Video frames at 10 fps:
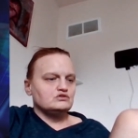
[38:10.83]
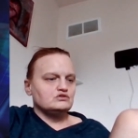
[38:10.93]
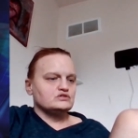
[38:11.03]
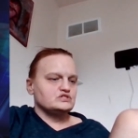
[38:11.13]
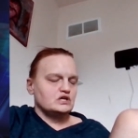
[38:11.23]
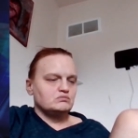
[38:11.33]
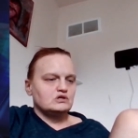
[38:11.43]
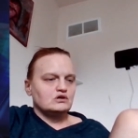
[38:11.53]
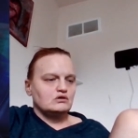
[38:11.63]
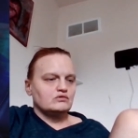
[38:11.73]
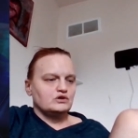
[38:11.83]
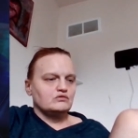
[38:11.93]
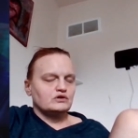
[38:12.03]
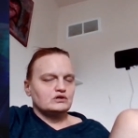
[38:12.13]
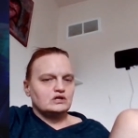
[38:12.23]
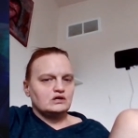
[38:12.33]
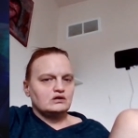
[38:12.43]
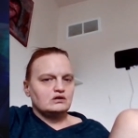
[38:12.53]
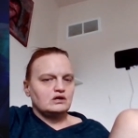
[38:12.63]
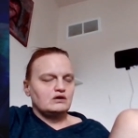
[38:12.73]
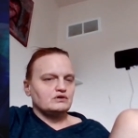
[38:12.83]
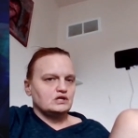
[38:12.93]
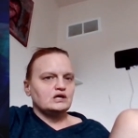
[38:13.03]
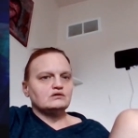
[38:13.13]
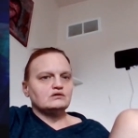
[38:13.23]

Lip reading: and do the same thing over and over every